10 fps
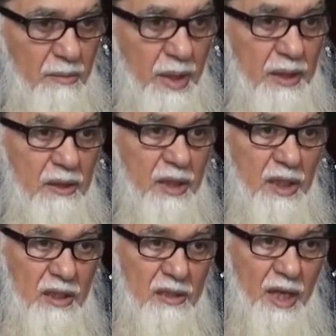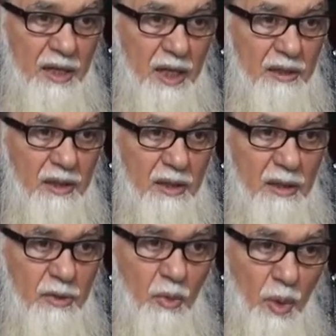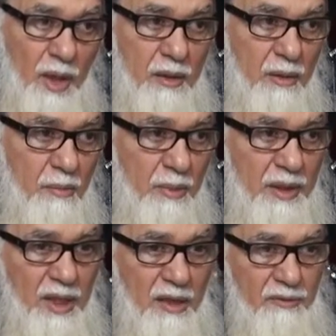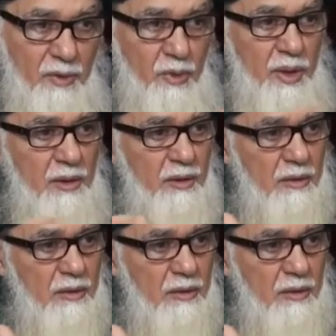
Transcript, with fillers: But he is directing it to one, but everyone